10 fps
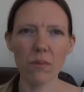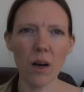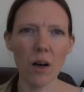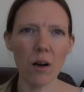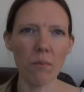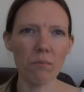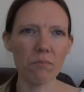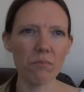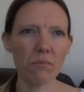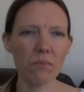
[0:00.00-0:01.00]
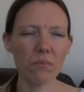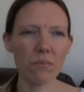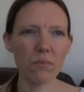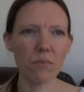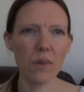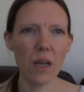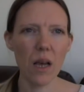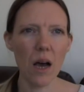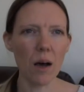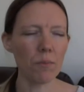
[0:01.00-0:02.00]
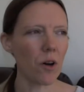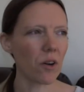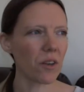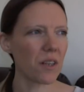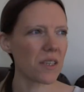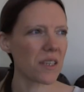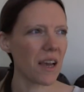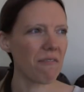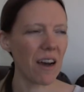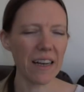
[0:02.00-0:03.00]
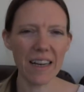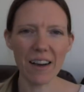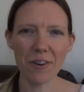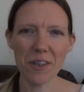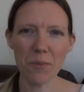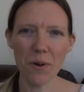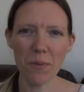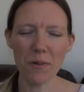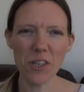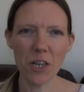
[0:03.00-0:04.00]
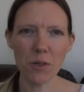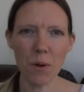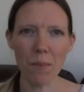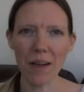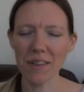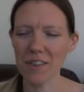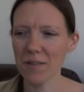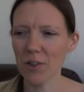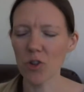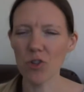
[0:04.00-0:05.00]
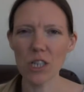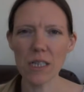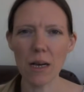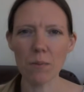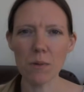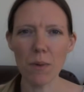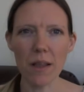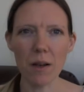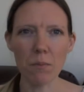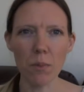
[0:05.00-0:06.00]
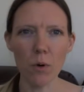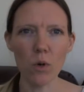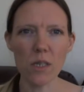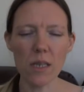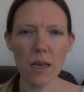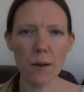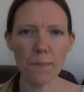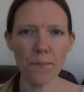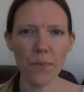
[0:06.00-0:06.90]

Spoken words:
I'm not going to say right now because I'll probably change my mind 100 times by then, but we'll see.